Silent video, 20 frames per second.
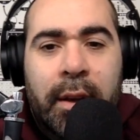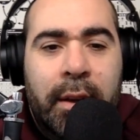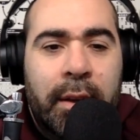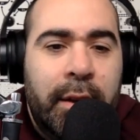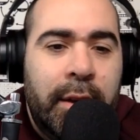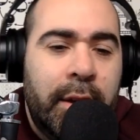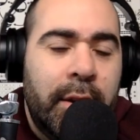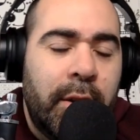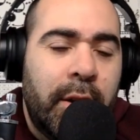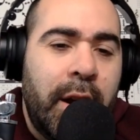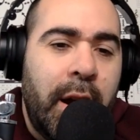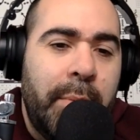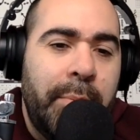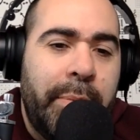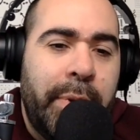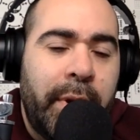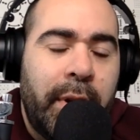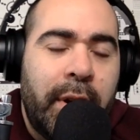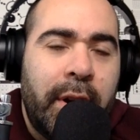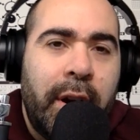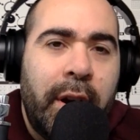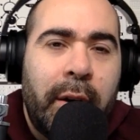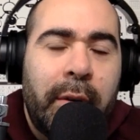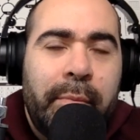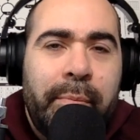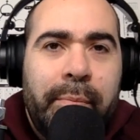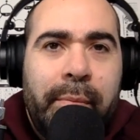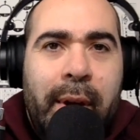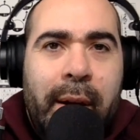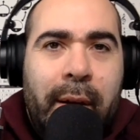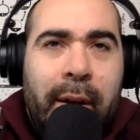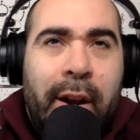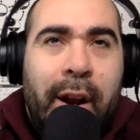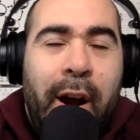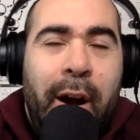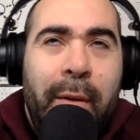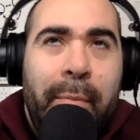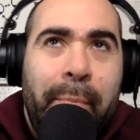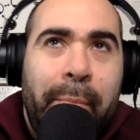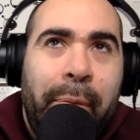you know,
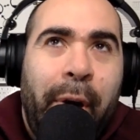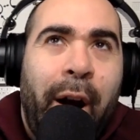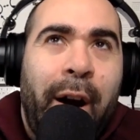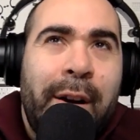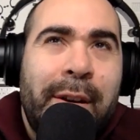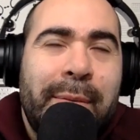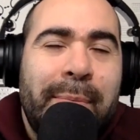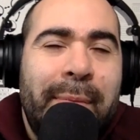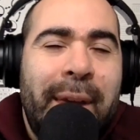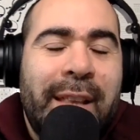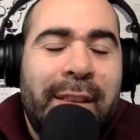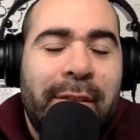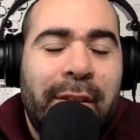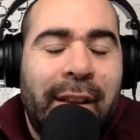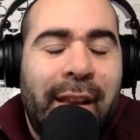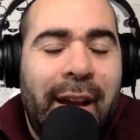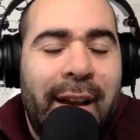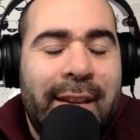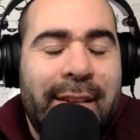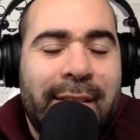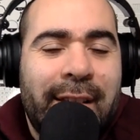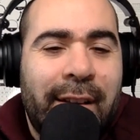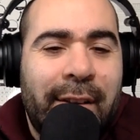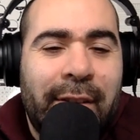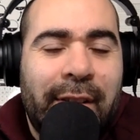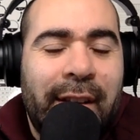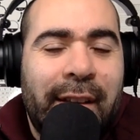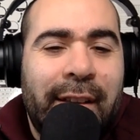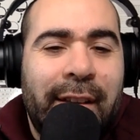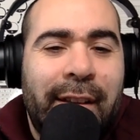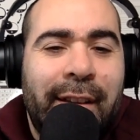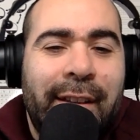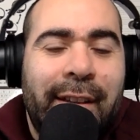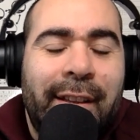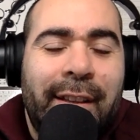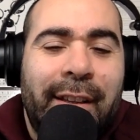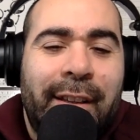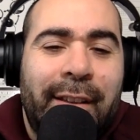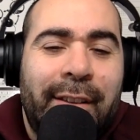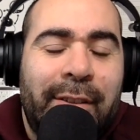compartmentalize? I don't think the
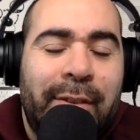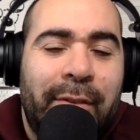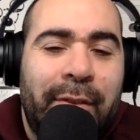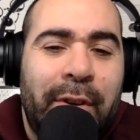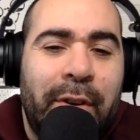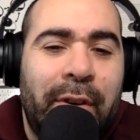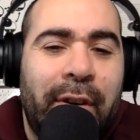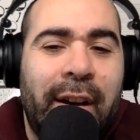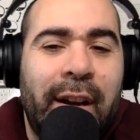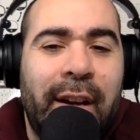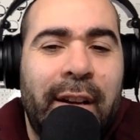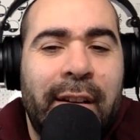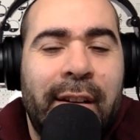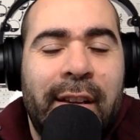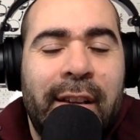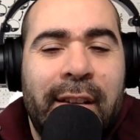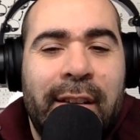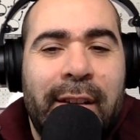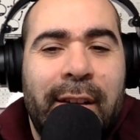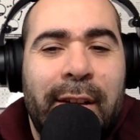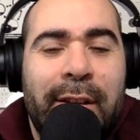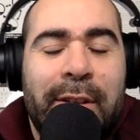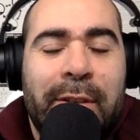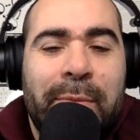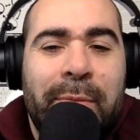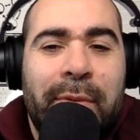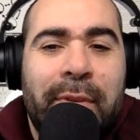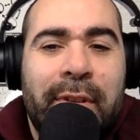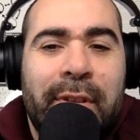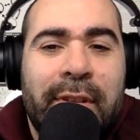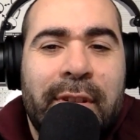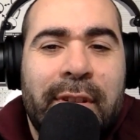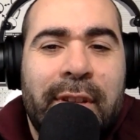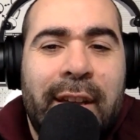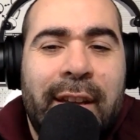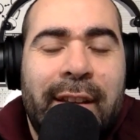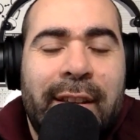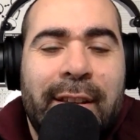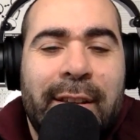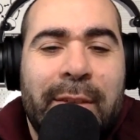interviewer has
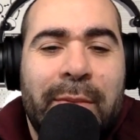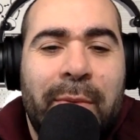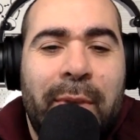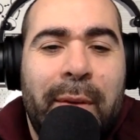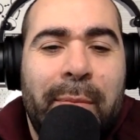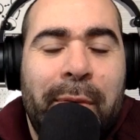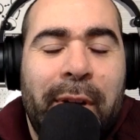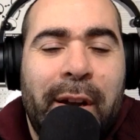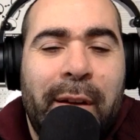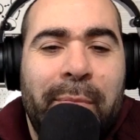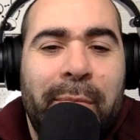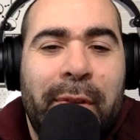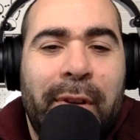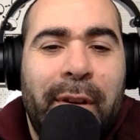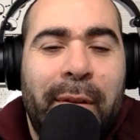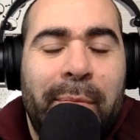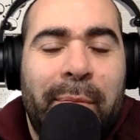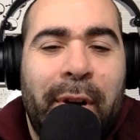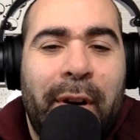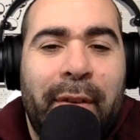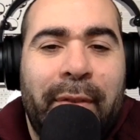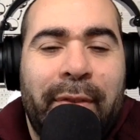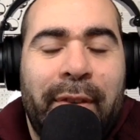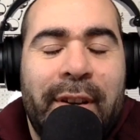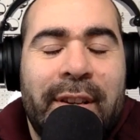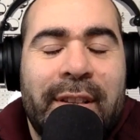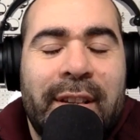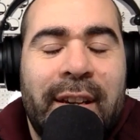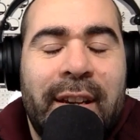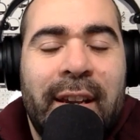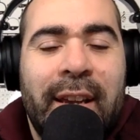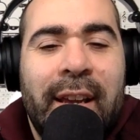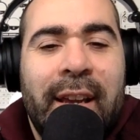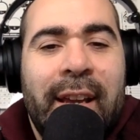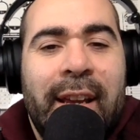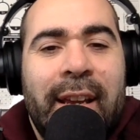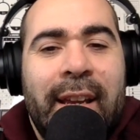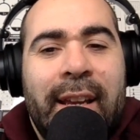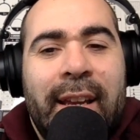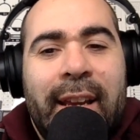said it this way, but I'm I'm paraphrasing.
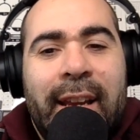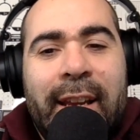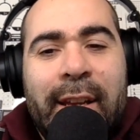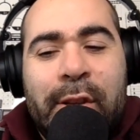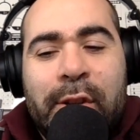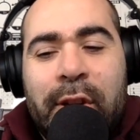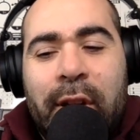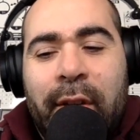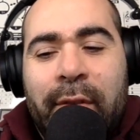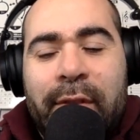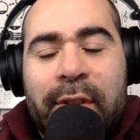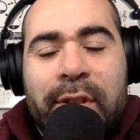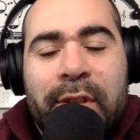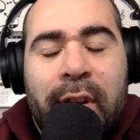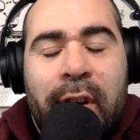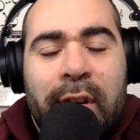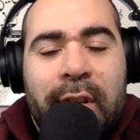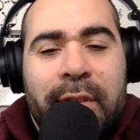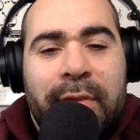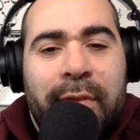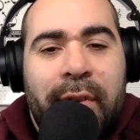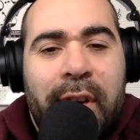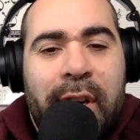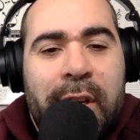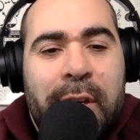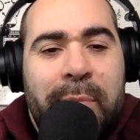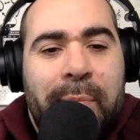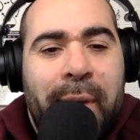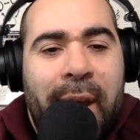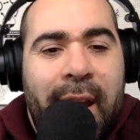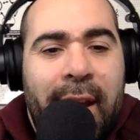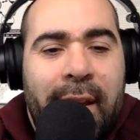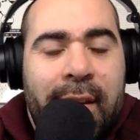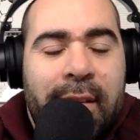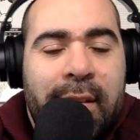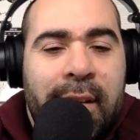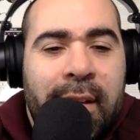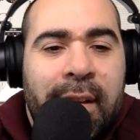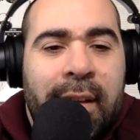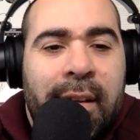Each of the songs for each
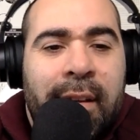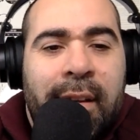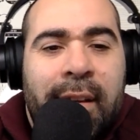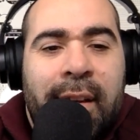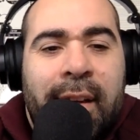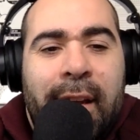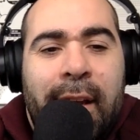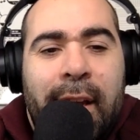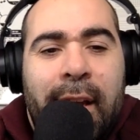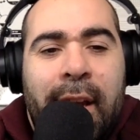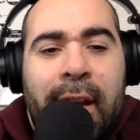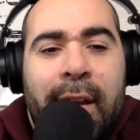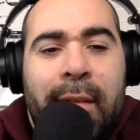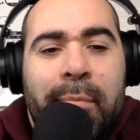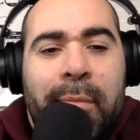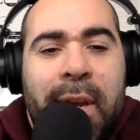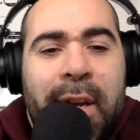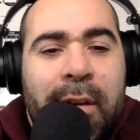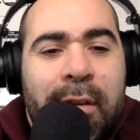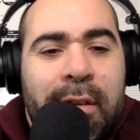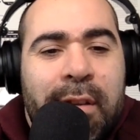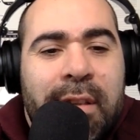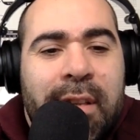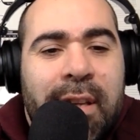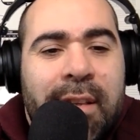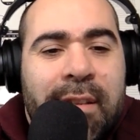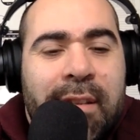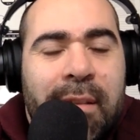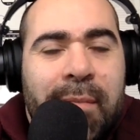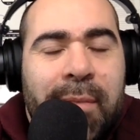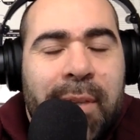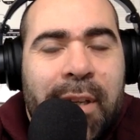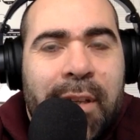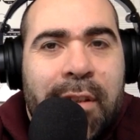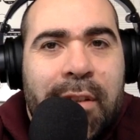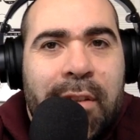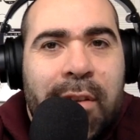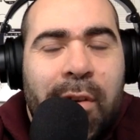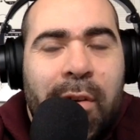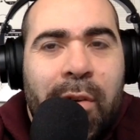band. And Maynard said something
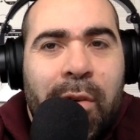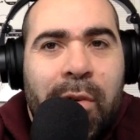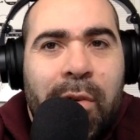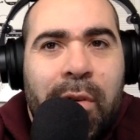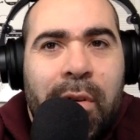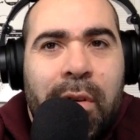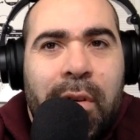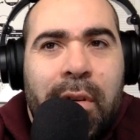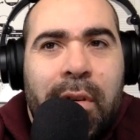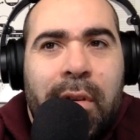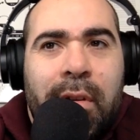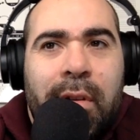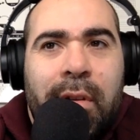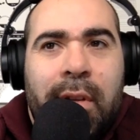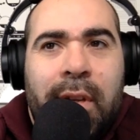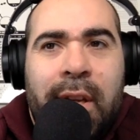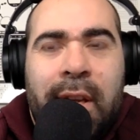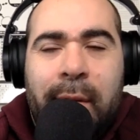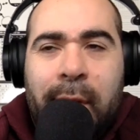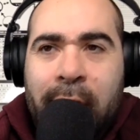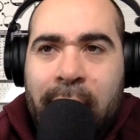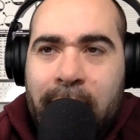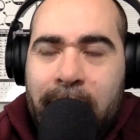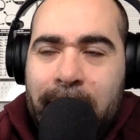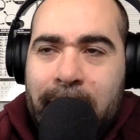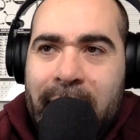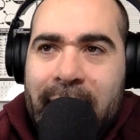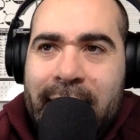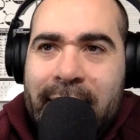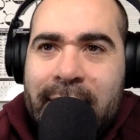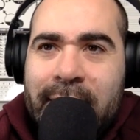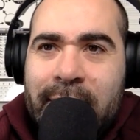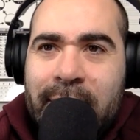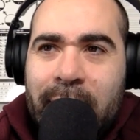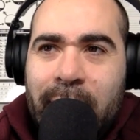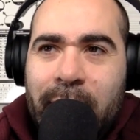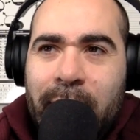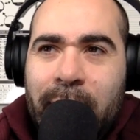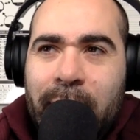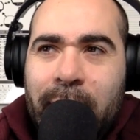so, he, he made it
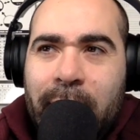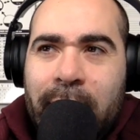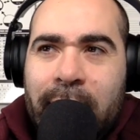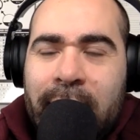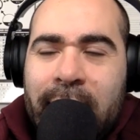so